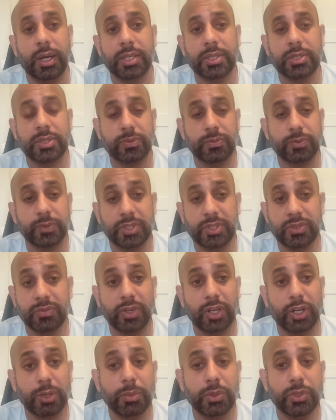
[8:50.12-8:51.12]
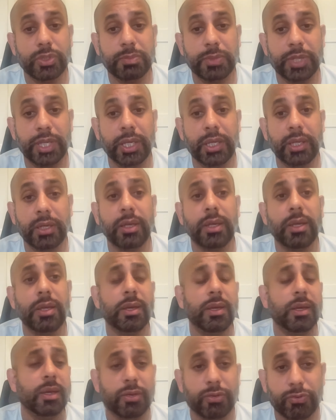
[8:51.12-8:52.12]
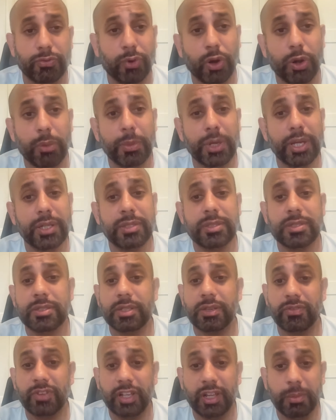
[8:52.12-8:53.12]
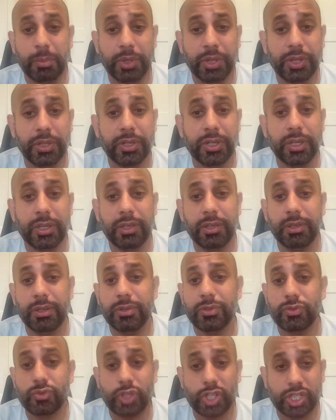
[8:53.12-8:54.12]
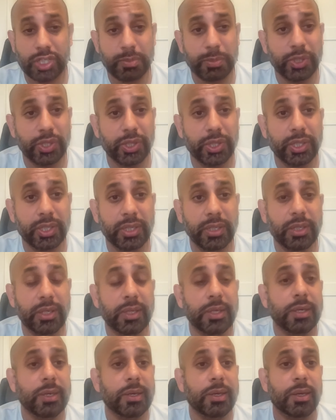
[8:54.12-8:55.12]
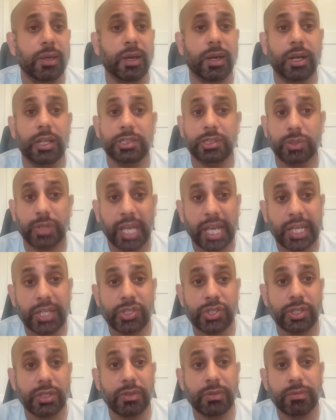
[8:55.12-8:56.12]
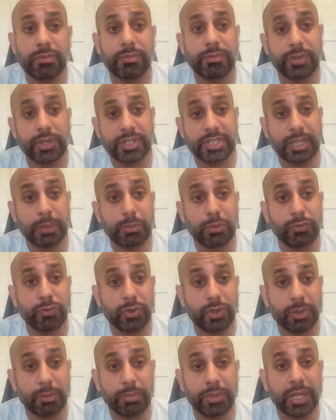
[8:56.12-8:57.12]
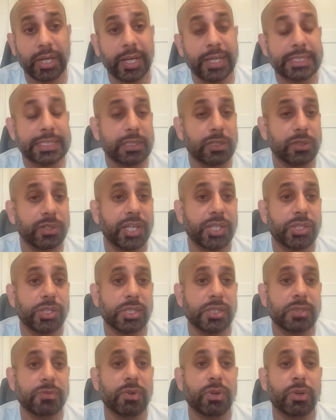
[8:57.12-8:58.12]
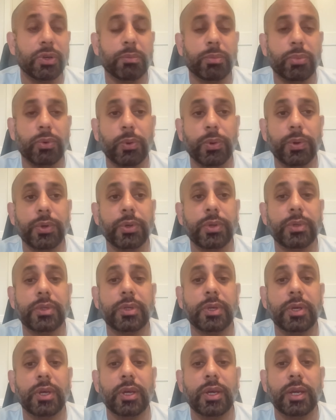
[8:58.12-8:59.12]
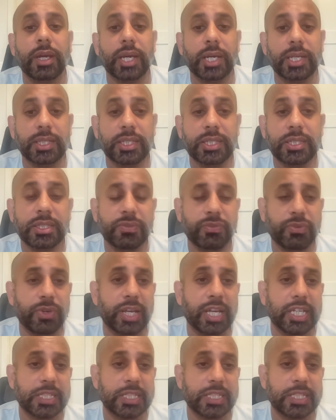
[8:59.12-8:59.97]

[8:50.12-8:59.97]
So these variables being performance, availability, trustability, location, for example, for compliance, location is very important, and these different